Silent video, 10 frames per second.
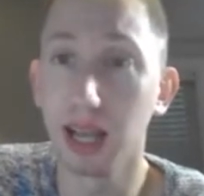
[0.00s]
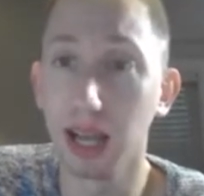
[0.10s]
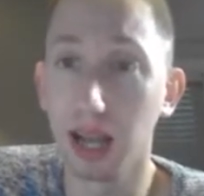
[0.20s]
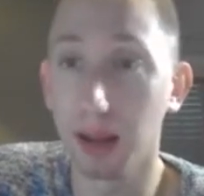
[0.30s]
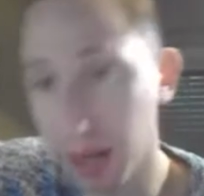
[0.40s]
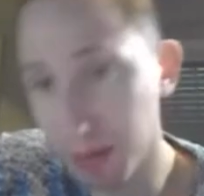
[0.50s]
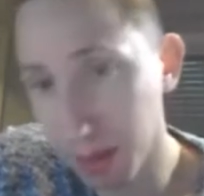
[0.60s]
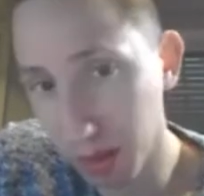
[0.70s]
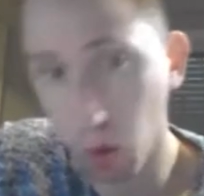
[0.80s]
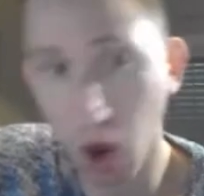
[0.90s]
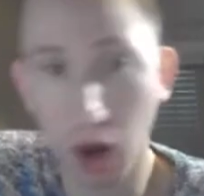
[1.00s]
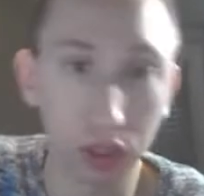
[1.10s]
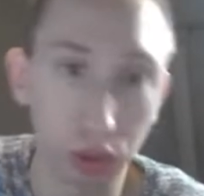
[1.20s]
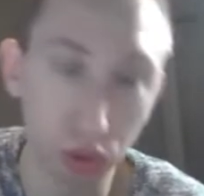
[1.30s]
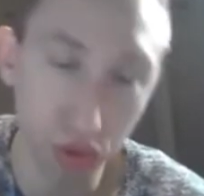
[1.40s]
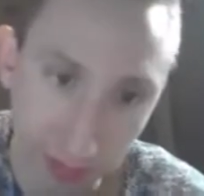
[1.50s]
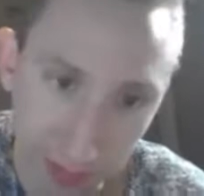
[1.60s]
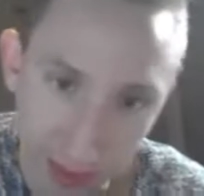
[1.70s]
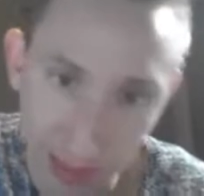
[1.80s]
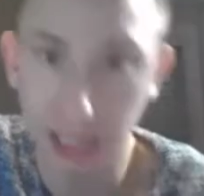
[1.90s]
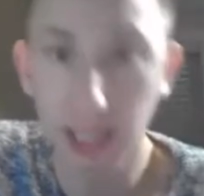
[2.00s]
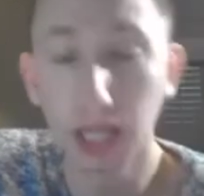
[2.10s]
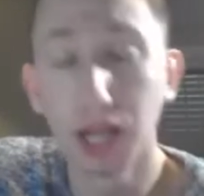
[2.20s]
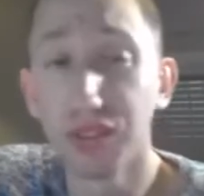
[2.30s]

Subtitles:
kind of by the water, close to the T.